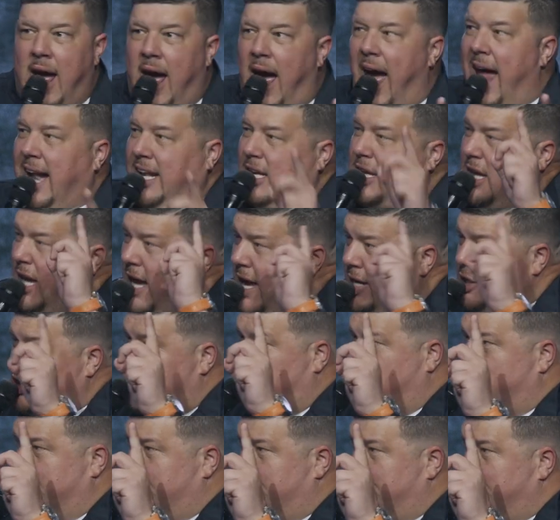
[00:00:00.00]
and kiss
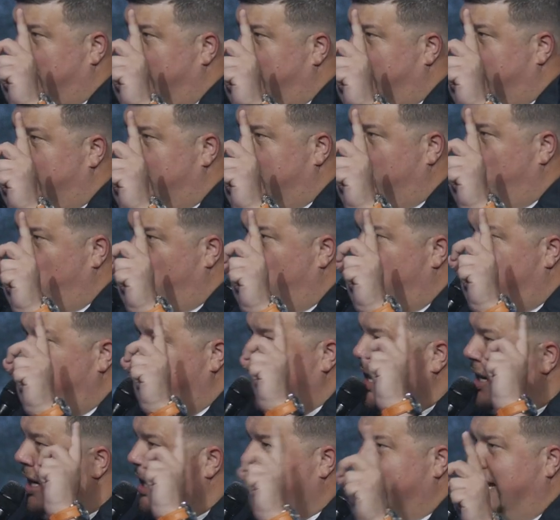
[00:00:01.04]
the Son
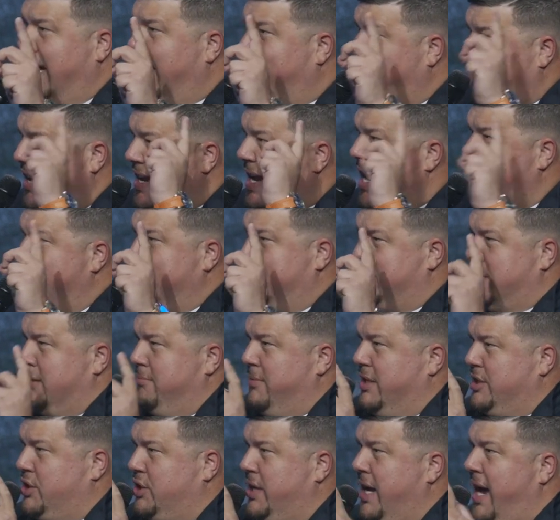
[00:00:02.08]
in love and
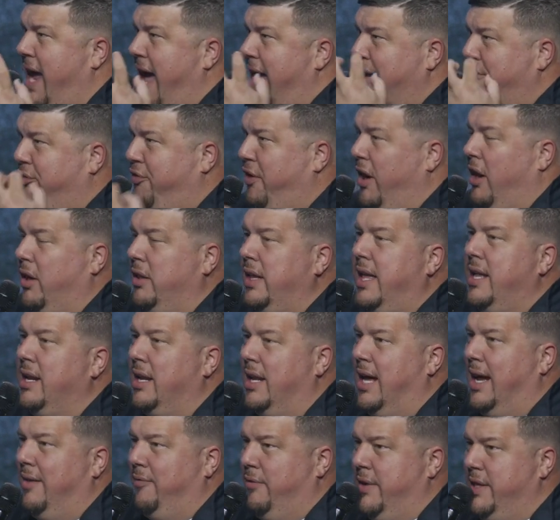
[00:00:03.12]
intimacy and fall in
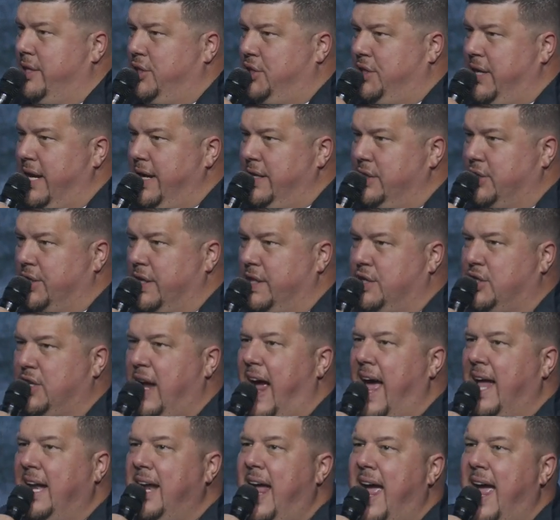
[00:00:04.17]
love with Jesus, and